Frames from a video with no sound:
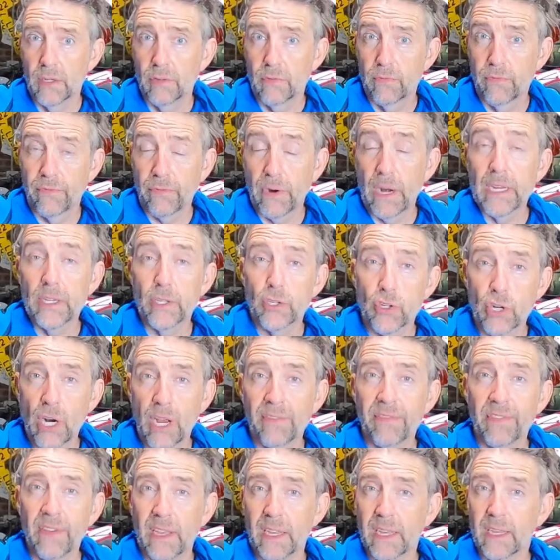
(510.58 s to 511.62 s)
freight
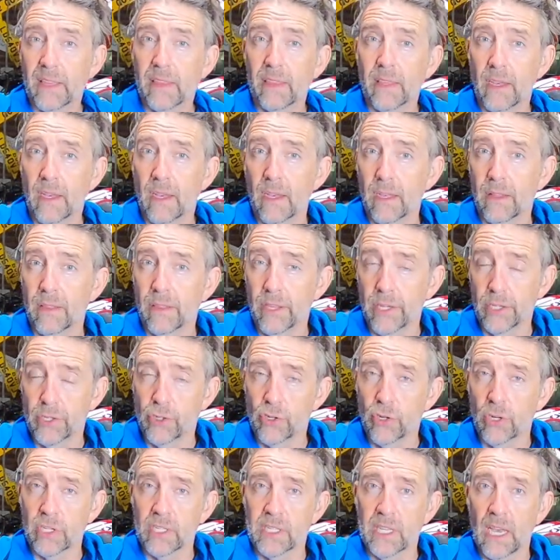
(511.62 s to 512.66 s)
traffic, the
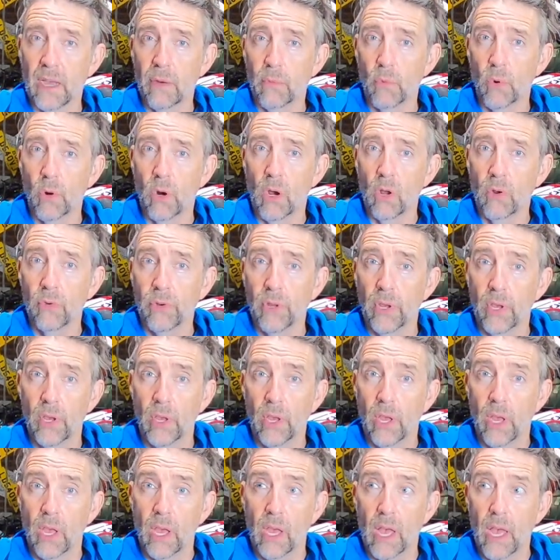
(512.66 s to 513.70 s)
trucks that were on,
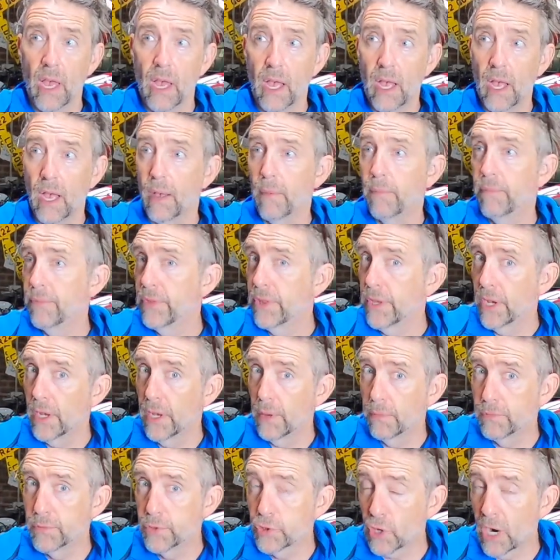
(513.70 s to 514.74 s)
and
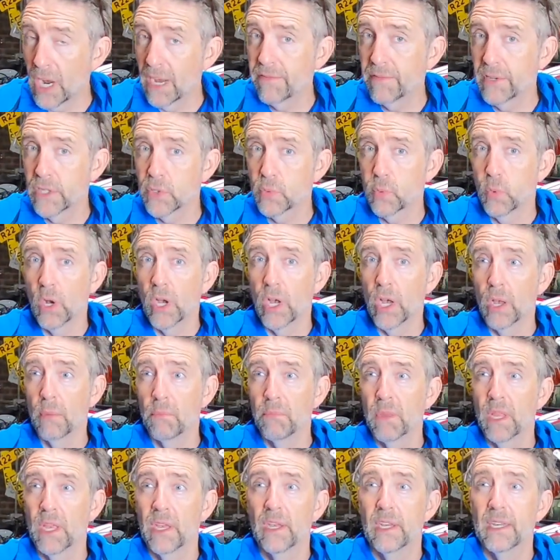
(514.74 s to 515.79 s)
the drivers were
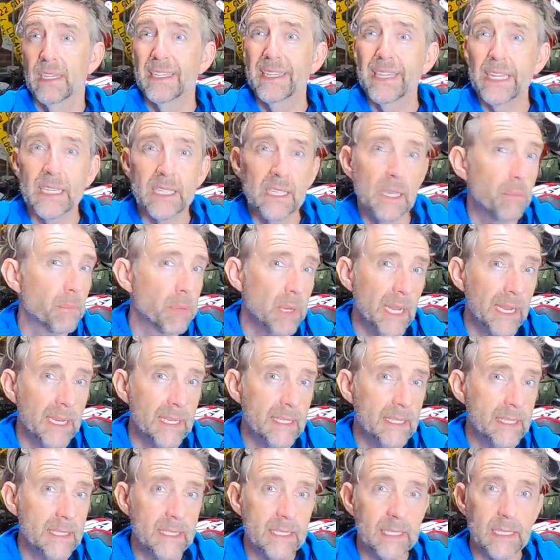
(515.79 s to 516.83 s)

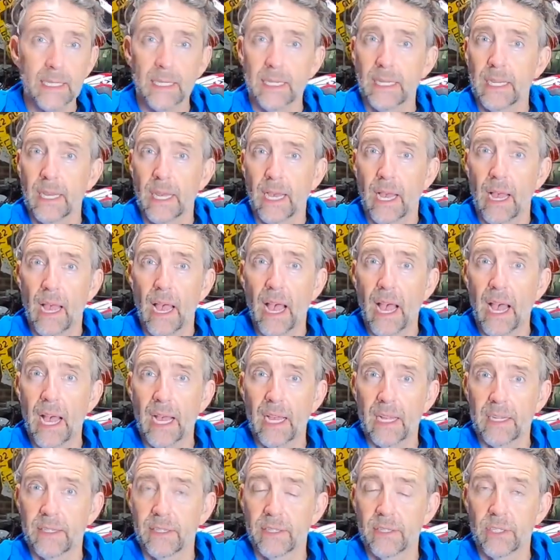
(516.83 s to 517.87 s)
disciplined
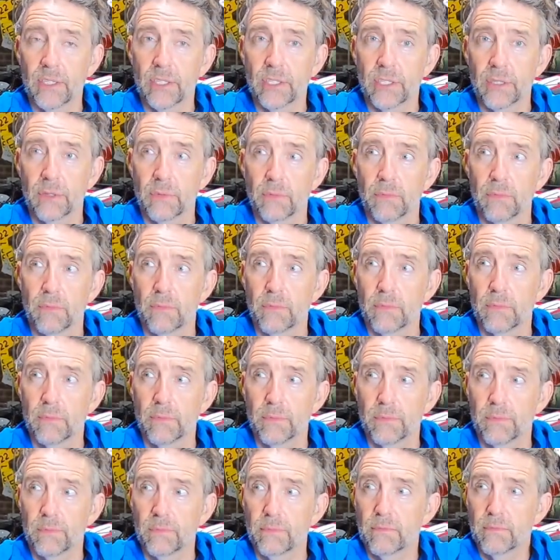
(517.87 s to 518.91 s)
and
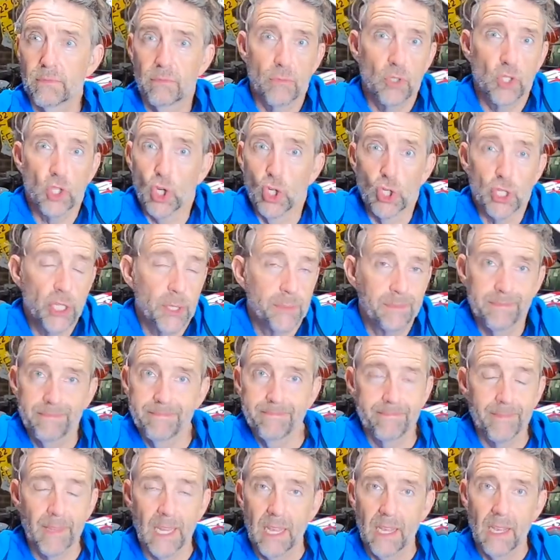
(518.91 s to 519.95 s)
good.
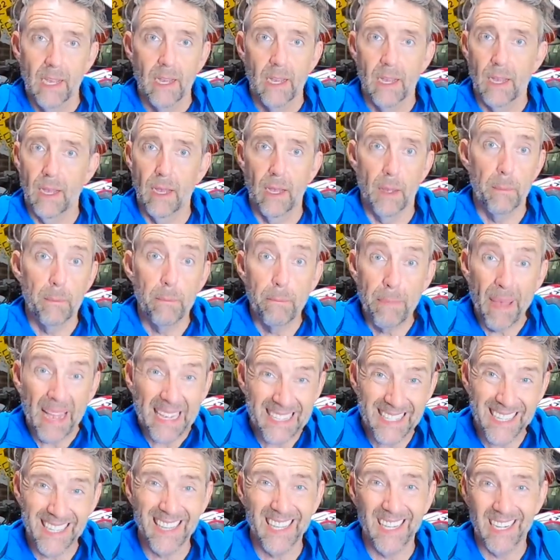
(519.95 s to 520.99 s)

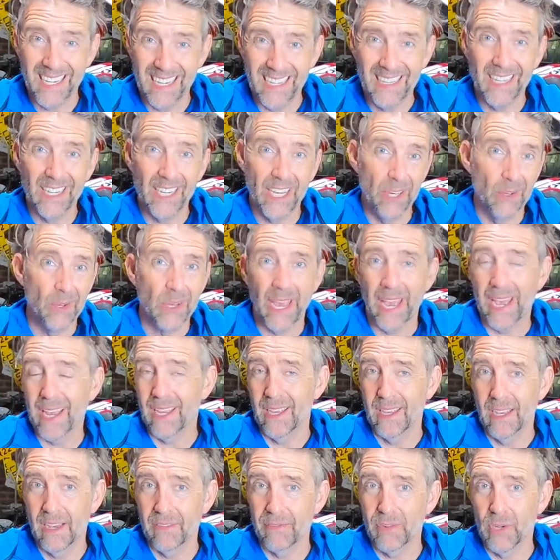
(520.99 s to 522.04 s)
Better than in the UK,
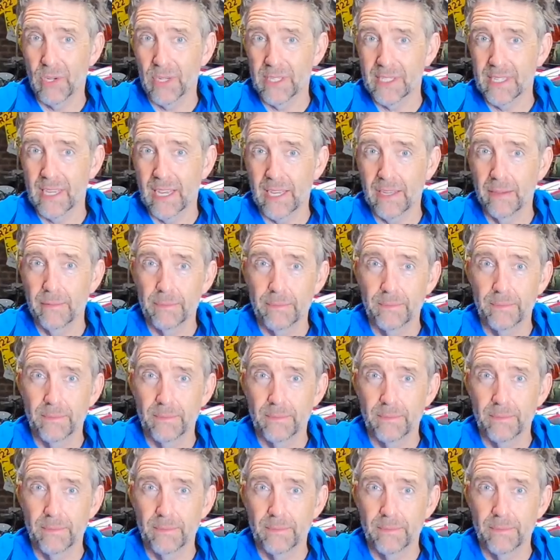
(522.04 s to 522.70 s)
I've got to say.